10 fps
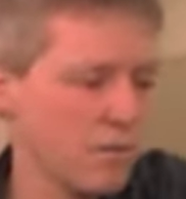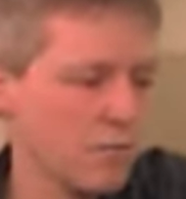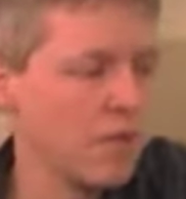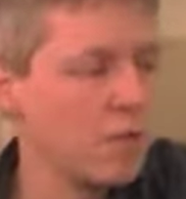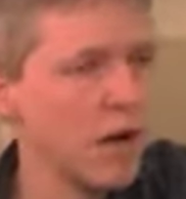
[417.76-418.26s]

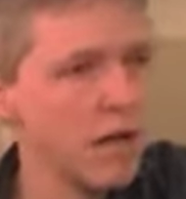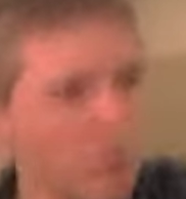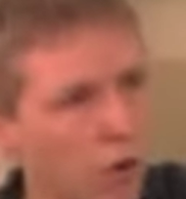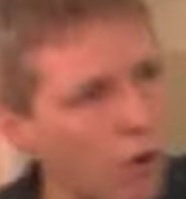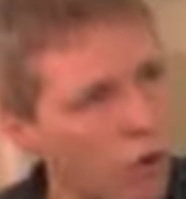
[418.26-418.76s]

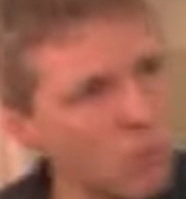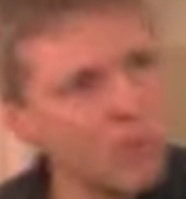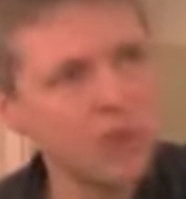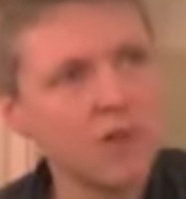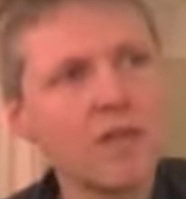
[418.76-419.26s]
Meanwhile, all
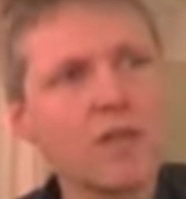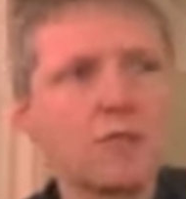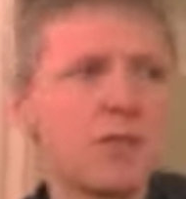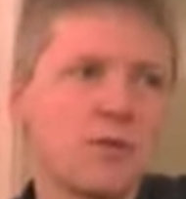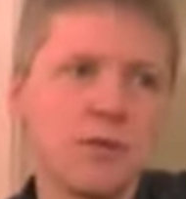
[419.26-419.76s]
models
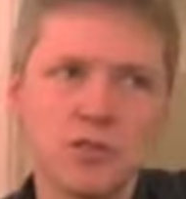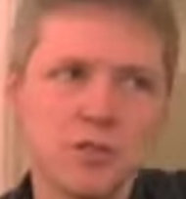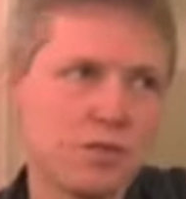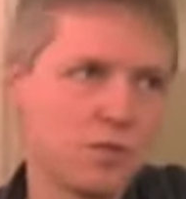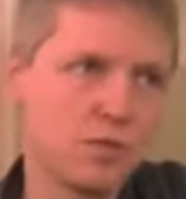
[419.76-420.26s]
have been switched
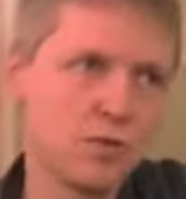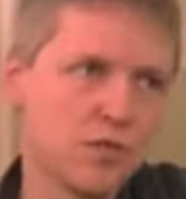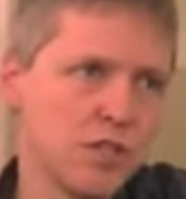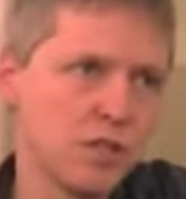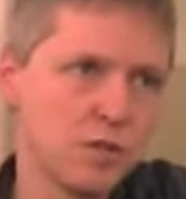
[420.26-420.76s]
to
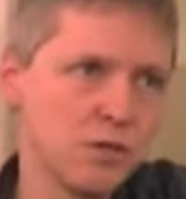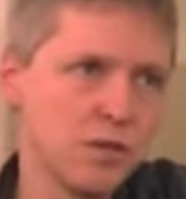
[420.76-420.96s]
G2.